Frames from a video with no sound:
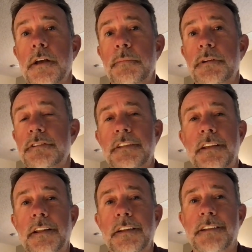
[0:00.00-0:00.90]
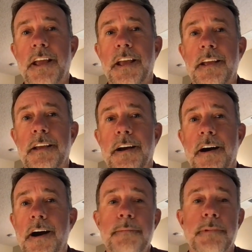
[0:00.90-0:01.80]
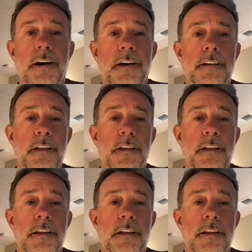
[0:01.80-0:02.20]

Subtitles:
Because at the end of the day, I'm not.